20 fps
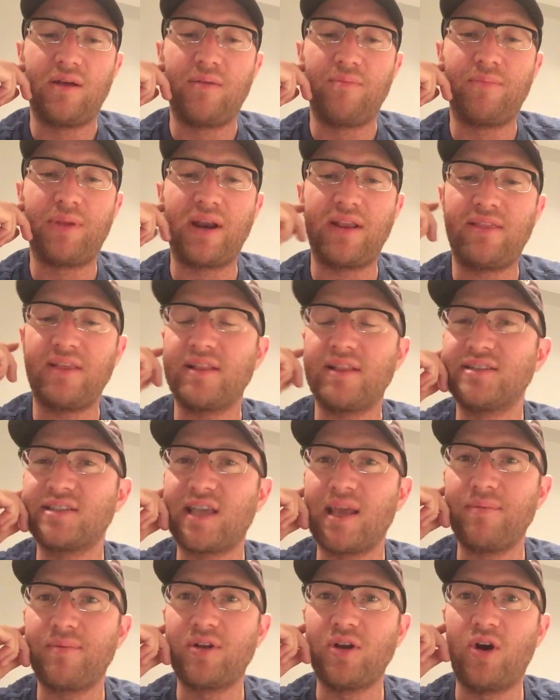but I think this
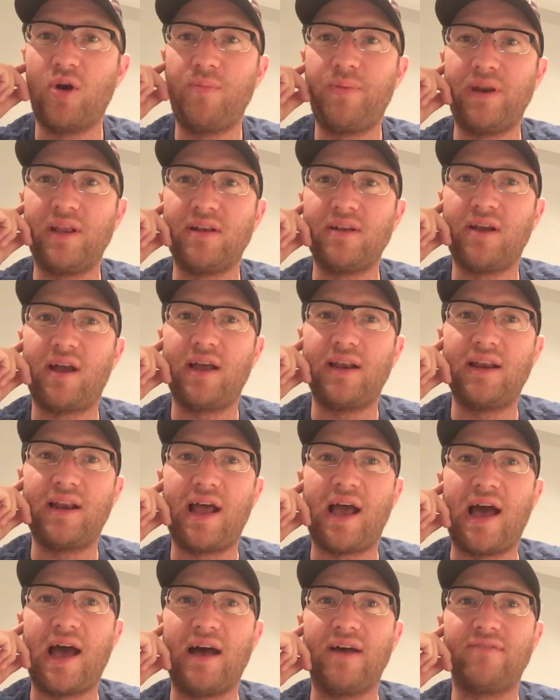game could open at nine and a
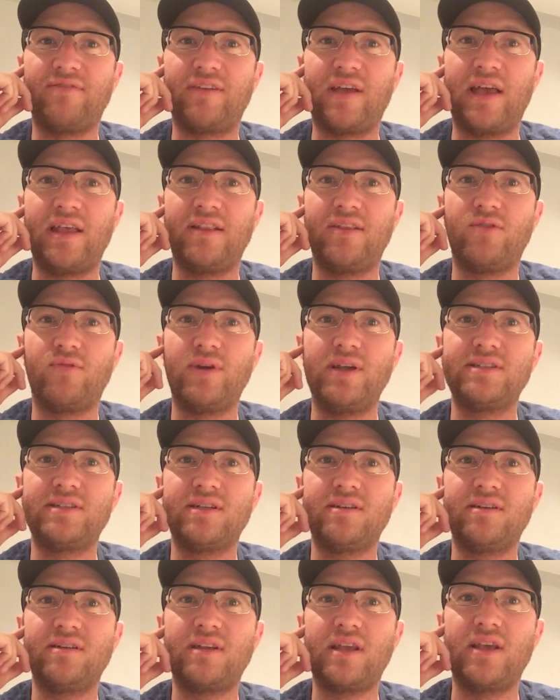half. And the
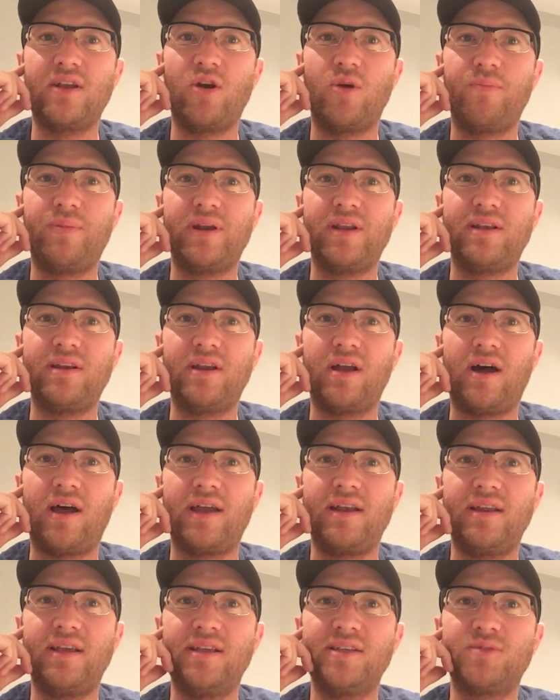reason it opened at
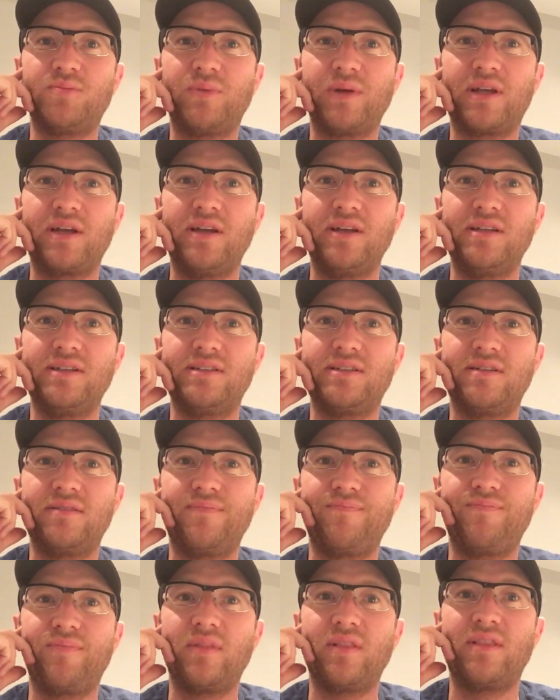nine is because
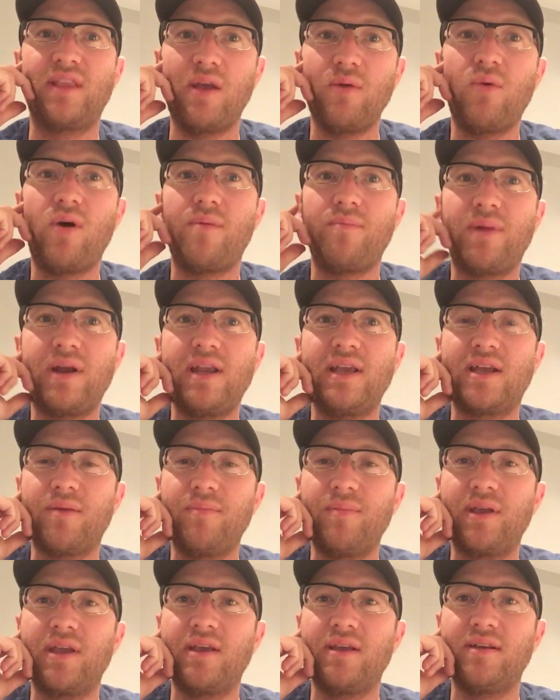they want money
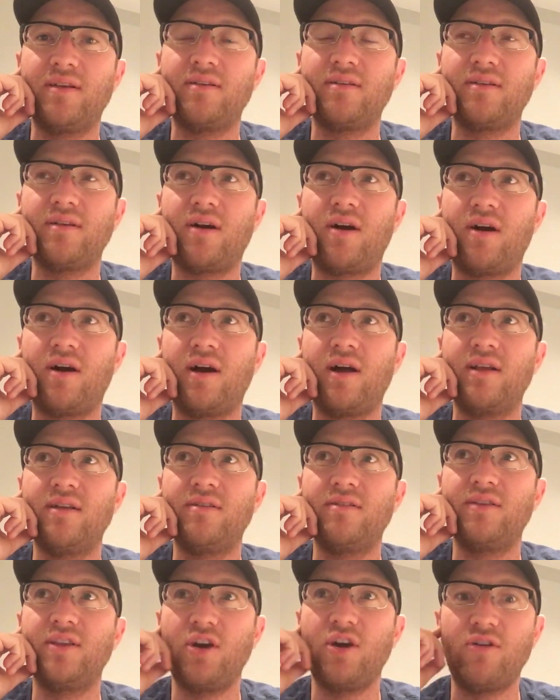coming in
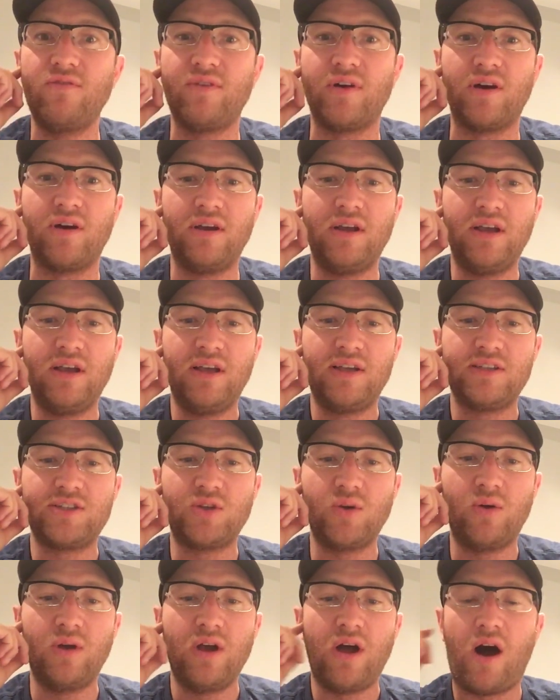on the over.
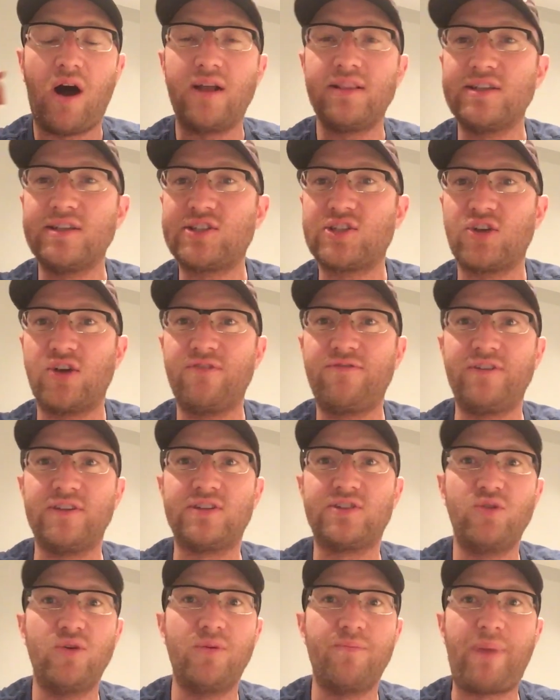So on the
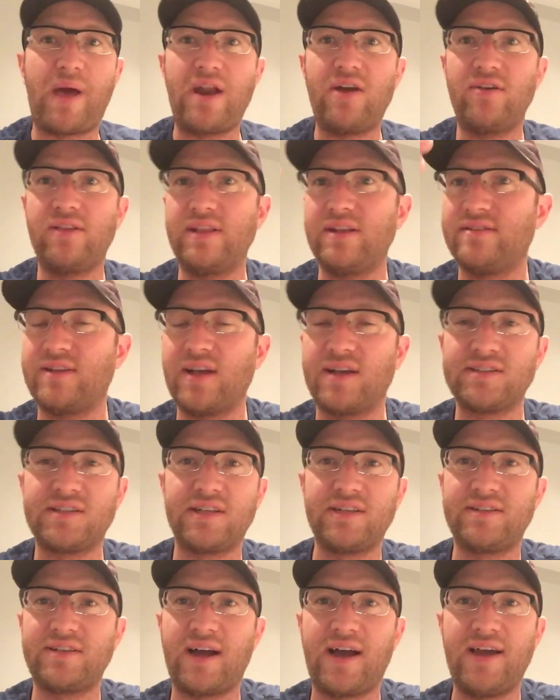surface, to a bettor that
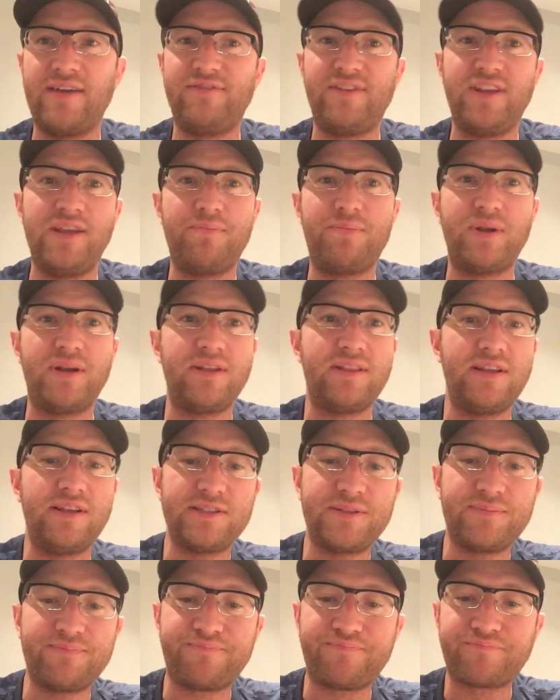doesn't dive deep into
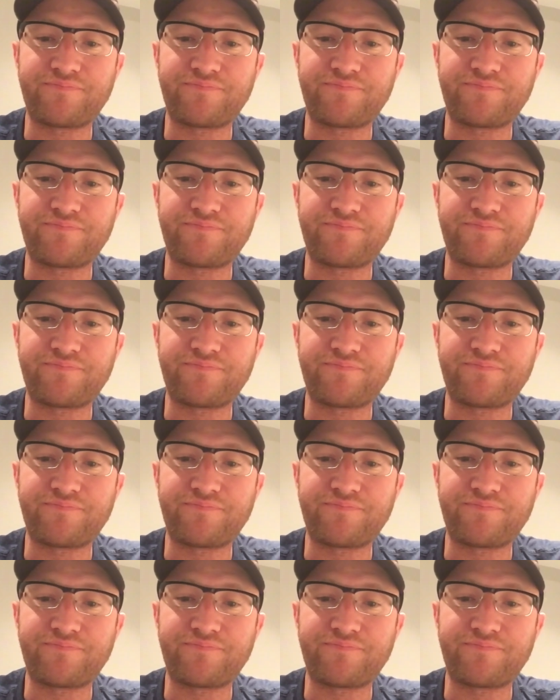this,